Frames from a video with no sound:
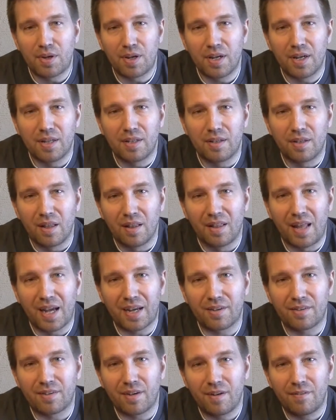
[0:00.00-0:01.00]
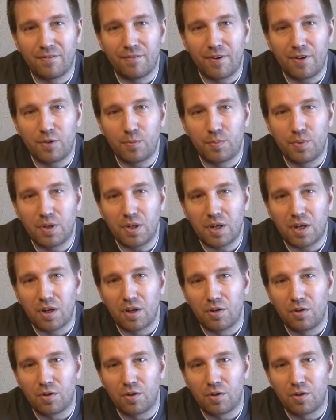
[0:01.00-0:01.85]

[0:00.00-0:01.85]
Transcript: you can like us on Facebook,